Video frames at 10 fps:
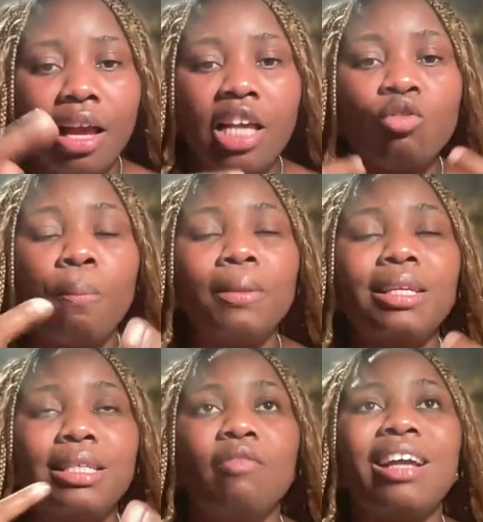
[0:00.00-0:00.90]
It's
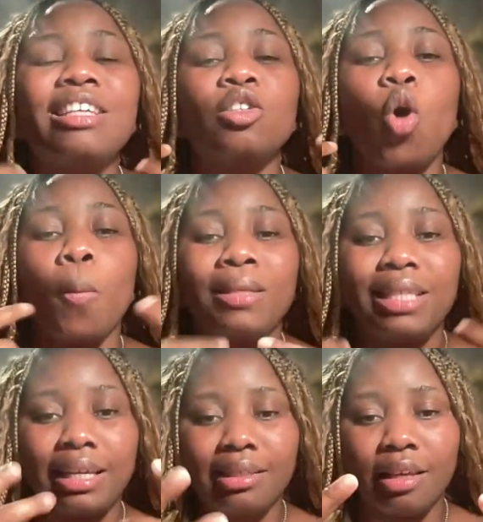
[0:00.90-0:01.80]
repetitive and it's
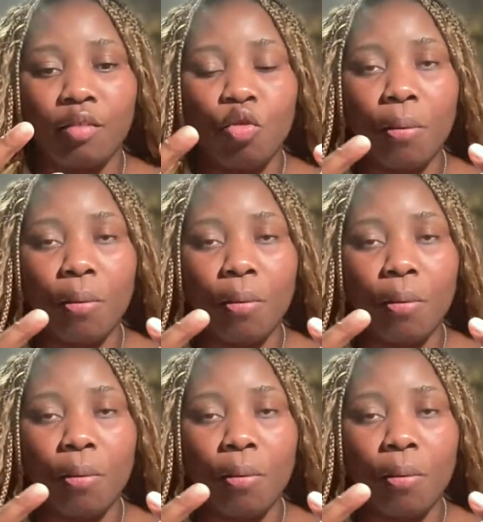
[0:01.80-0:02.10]
obsessive.